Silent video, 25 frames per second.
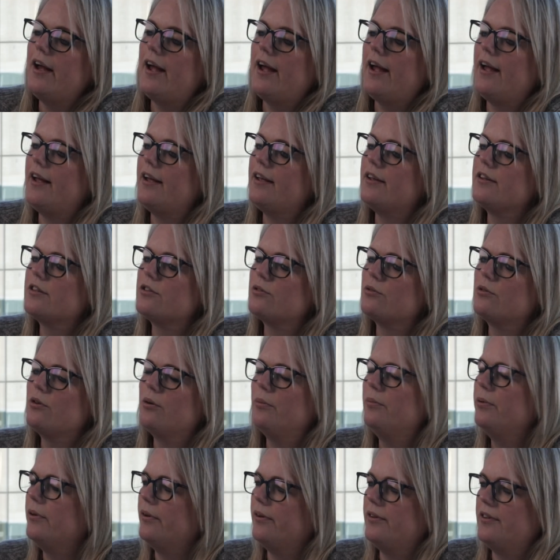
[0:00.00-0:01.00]
So
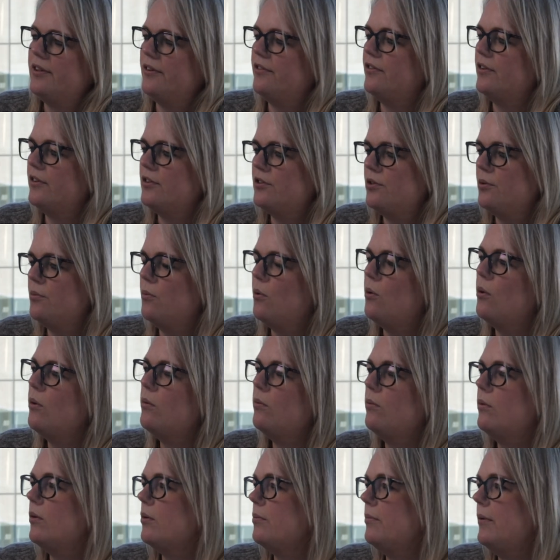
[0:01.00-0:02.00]
completely different to
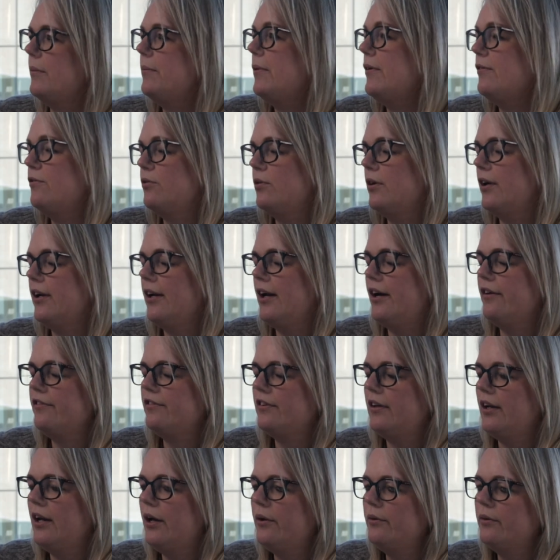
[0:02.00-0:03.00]
what we're maybe
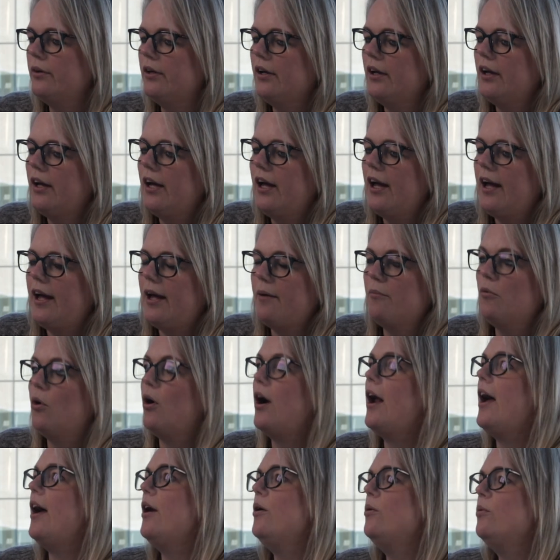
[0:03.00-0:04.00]
photographing now, or
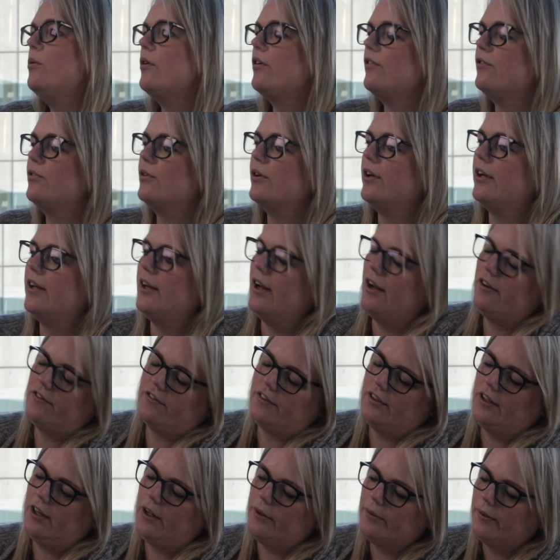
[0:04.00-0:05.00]
how we're
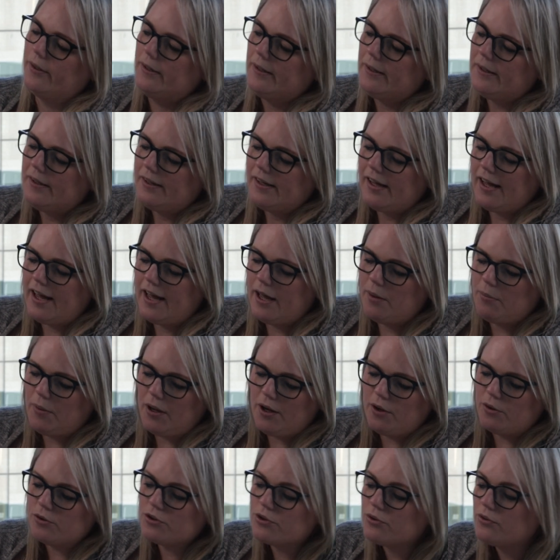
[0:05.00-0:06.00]
photographing now.
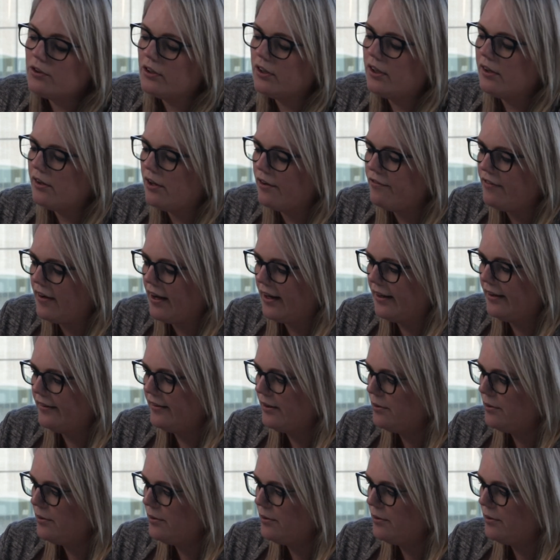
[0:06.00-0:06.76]
I also really love Annie